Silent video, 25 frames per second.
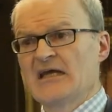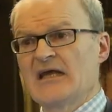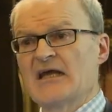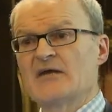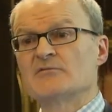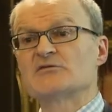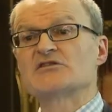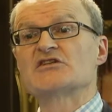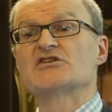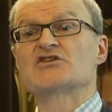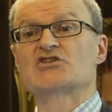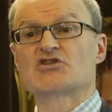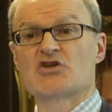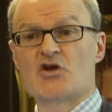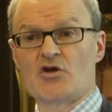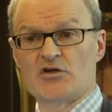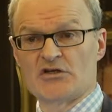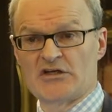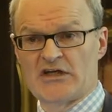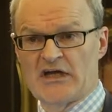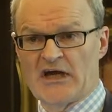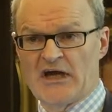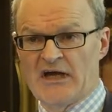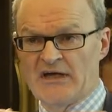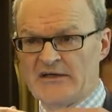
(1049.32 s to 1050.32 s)
it was a
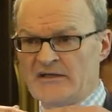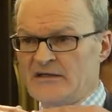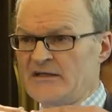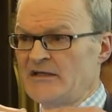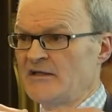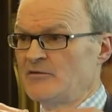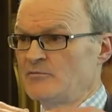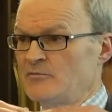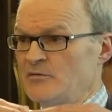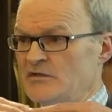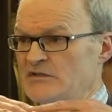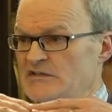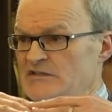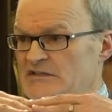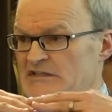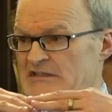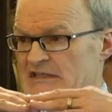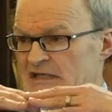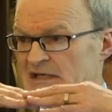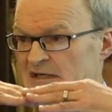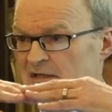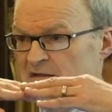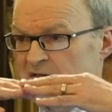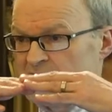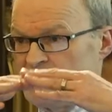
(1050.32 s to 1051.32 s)
shotgun, and it was
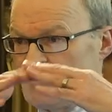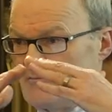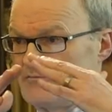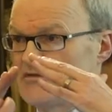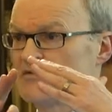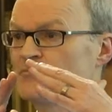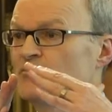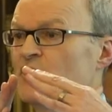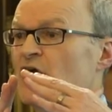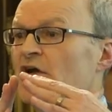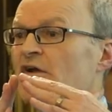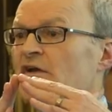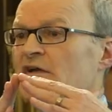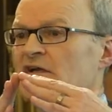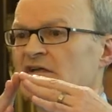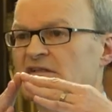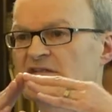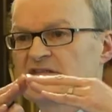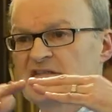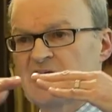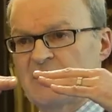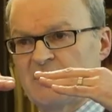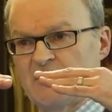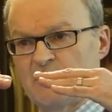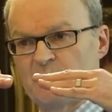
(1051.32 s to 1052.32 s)
broken,
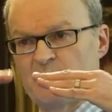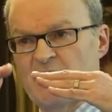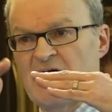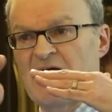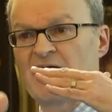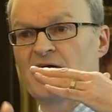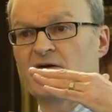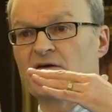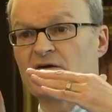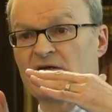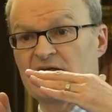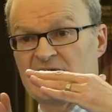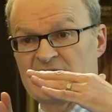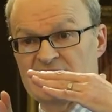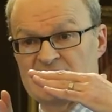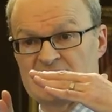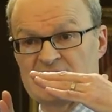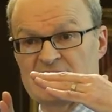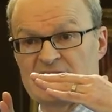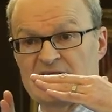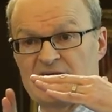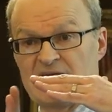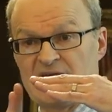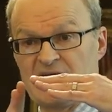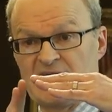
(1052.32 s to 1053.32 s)
so the barrel
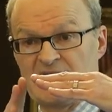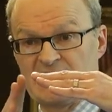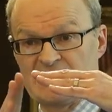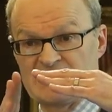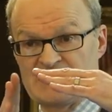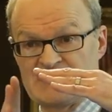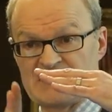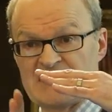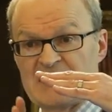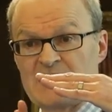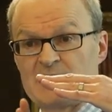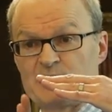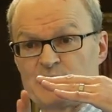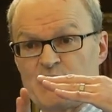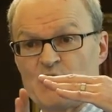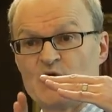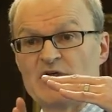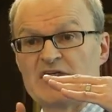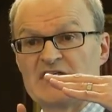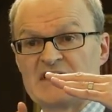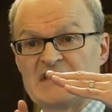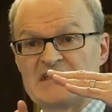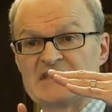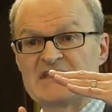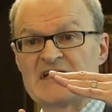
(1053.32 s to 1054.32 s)
is
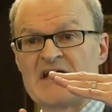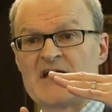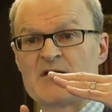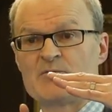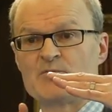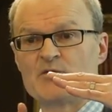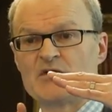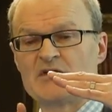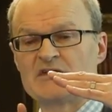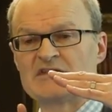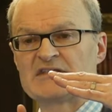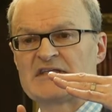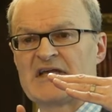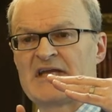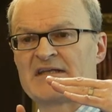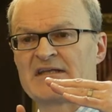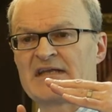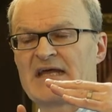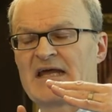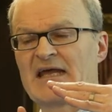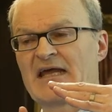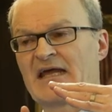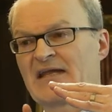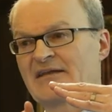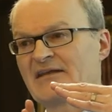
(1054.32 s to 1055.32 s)
pointing downwards.
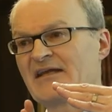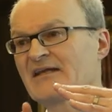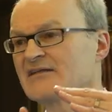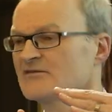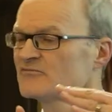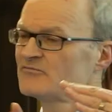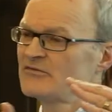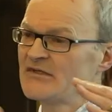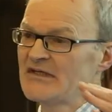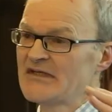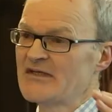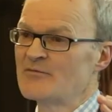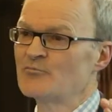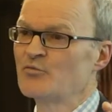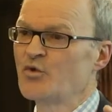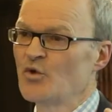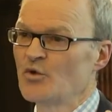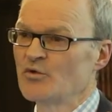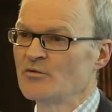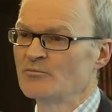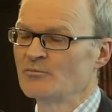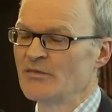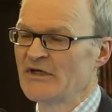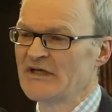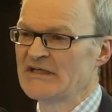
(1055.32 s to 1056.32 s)
And that's really
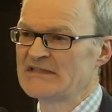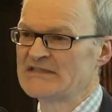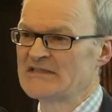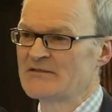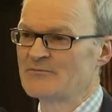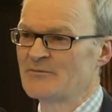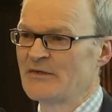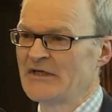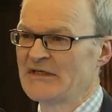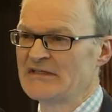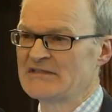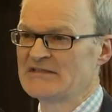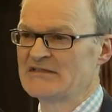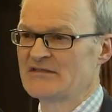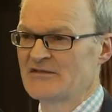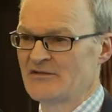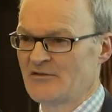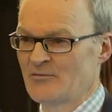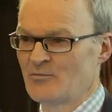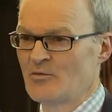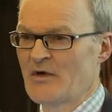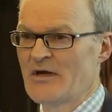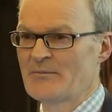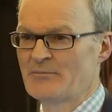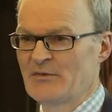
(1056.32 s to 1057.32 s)
important because it means that
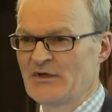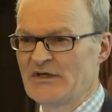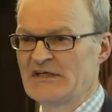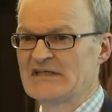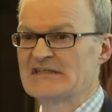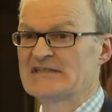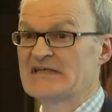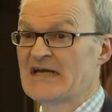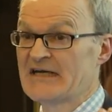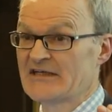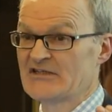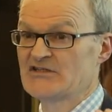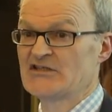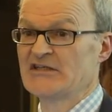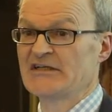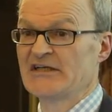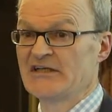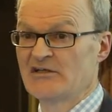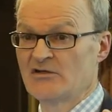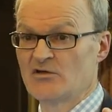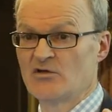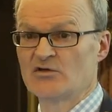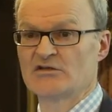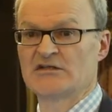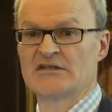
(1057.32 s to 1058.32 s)
the weapon is actually
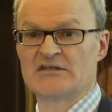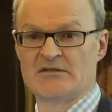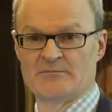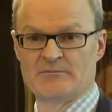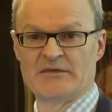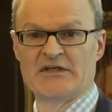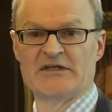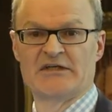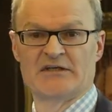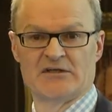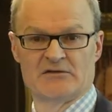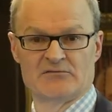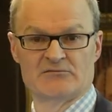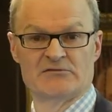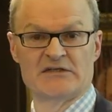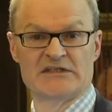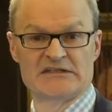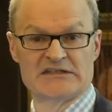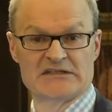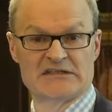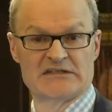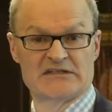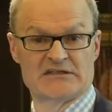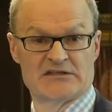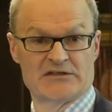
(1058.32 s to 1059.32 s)
not an immediate
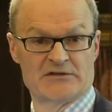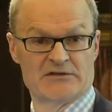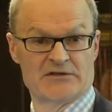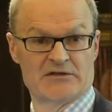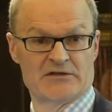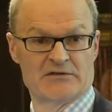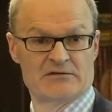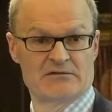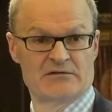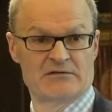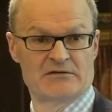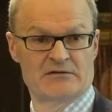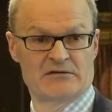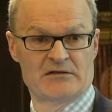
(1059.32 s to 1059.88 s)
risk to you.